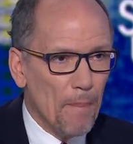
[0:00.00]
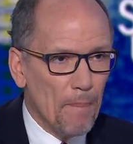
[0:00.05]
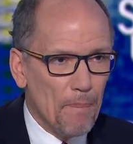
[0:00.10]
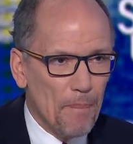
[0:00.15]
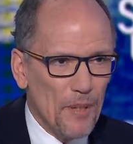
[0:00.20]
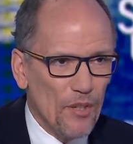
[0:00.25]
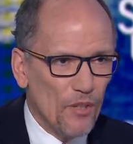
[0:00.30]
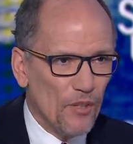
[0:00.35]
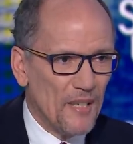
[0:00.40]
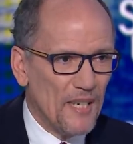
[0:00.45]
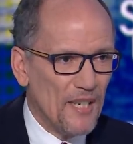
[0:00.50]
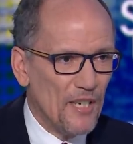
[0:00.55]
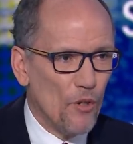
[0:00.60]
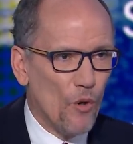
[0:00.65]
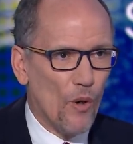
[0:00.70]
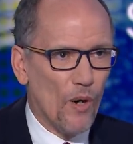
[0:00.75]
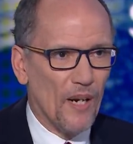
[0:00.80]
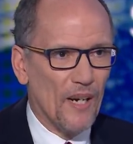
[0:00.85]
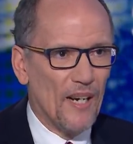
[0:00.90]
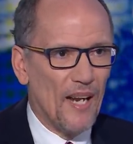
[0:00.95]
building
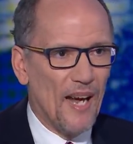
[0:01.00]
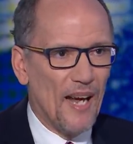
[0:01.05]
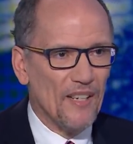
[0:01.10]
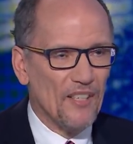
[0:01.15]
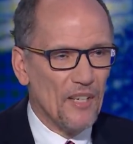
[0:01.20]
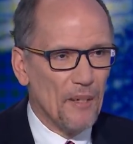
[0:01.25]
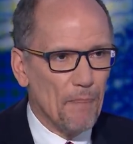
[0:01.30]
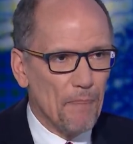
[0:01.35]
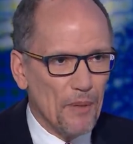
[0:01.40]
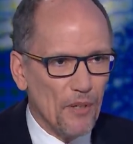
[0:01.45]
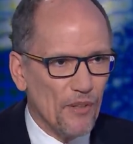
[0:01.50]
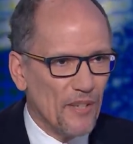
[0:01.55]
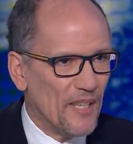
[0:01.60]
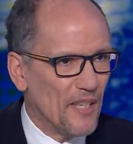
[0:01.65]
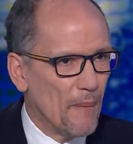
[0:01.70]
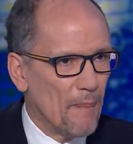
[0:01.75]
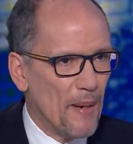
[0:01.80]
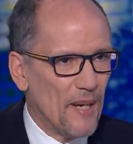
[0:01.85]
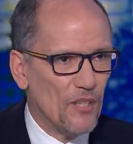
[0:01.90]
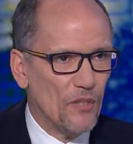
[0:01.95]
organizing, building
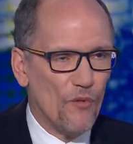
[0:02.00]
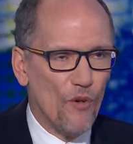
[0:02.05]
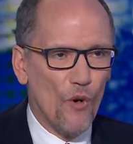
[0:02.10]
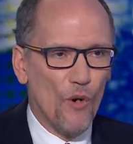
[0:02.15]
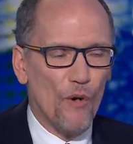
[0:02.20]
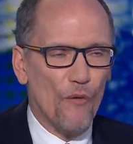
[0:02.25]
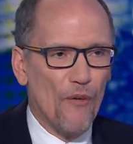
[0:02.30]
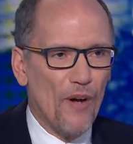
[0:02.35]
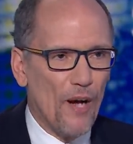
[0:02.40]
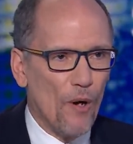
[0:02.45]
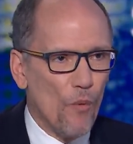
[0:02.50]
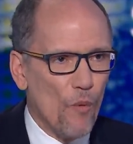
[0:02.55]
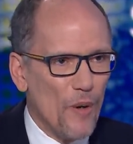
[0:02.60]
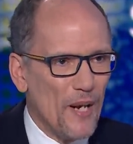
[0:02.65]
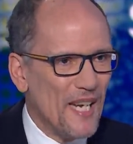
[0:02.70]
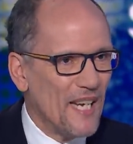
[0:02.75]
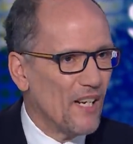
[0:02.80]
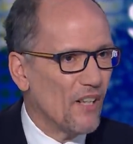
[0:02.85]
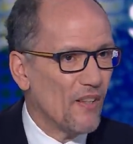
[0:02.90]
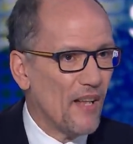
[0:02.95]
the best voter file,
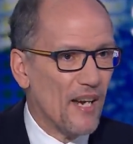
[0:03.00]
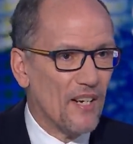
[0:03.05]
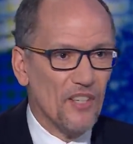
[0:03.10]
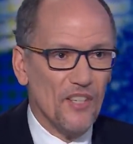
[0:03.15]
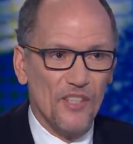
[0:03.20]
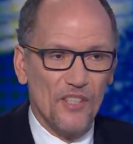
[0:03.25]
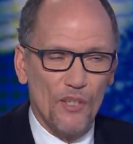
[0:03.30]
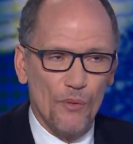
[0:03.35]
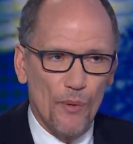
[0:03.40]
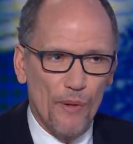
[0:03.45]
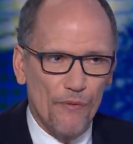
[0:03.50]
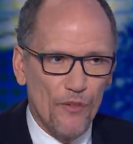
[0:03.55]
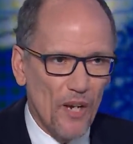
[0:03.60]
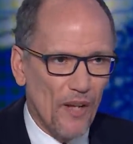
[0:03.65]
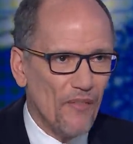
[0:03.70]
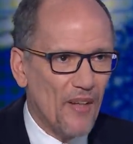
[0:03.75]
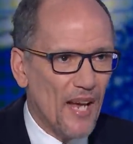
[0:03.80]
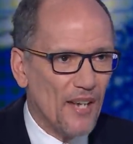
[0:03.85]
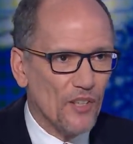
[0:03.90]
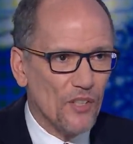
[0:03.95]
winning elections, and we've done
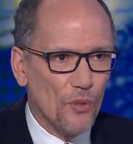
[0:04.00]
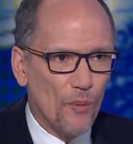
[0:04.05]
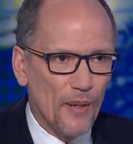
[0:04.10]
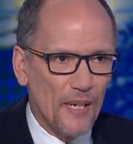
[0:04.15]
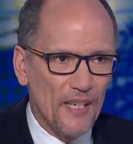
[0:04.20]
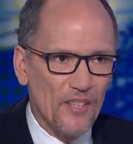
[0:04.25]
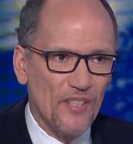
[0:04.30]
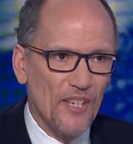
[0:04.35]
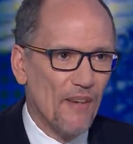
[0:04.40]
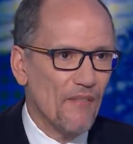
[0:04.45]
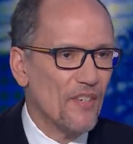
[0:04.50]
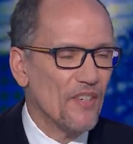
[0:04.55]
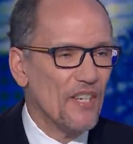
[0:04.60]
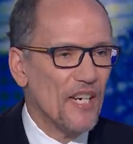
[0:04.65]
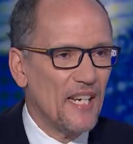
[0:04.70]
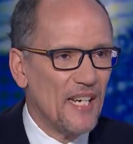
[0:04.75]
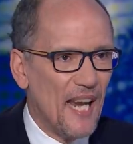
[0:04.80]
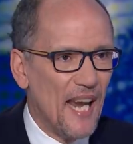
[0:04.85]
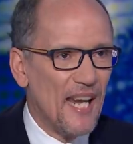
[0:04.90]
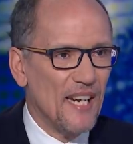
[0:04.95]
that in
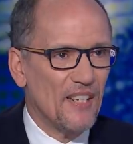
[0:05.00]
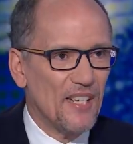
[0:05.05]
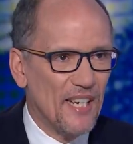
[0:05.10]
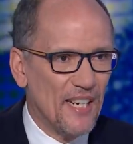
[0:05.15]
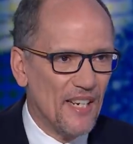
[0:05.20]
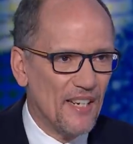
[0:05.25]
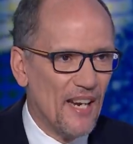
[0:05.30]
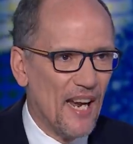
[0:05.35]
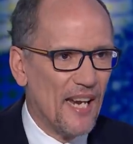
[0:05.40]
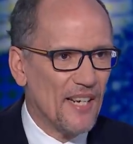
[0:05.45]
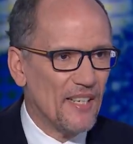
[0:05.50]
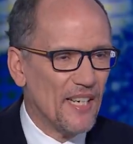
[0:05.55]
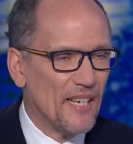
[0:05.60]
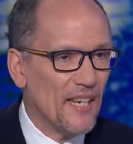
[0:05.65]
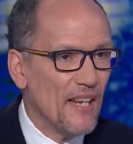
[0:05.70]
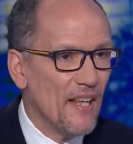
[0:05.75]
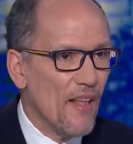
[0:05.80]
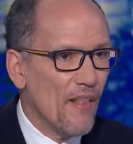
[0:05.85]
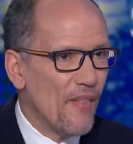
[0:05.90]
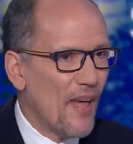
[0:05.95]
2017, 18, and 19.
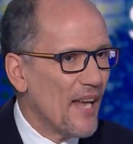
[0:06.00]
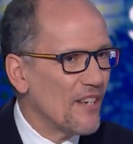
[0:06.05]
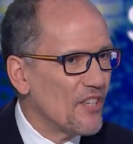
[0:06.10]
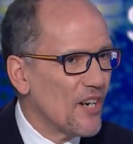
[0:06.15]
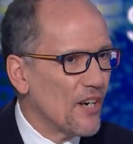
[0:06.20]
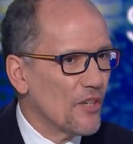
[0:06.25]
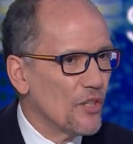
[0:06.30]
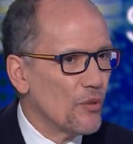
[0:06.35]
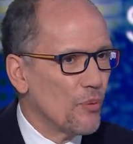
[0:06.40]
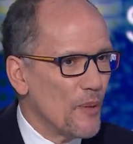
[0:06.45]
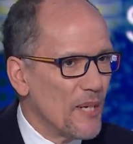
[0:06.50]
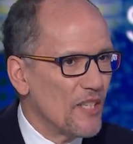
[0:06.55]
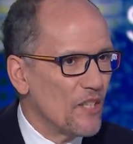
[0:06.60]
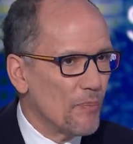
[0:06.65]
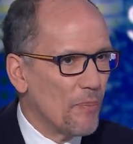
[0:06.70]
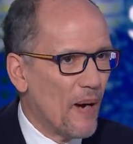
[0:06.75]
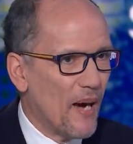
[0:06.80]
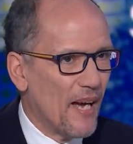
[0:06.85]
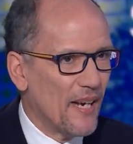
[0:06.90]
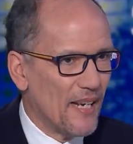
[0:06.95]
That's our sweet
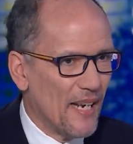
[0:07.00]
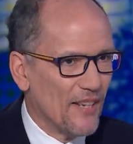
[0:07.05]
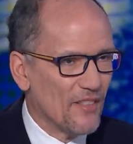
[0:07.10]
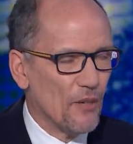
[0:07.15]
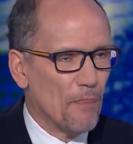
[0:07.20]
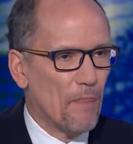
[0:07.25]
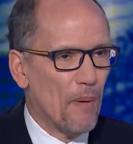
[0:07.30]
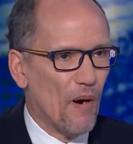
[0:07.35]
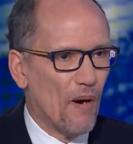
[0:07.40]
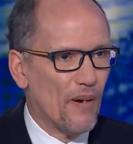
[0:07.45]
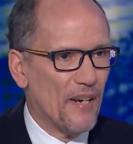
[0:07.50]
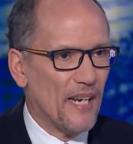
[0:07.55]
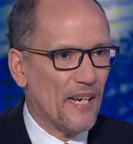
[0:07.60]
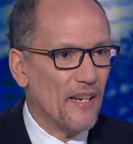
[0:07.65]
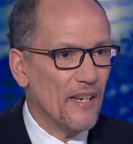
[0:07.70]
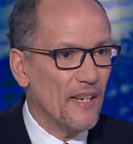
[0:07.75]
spot as a party.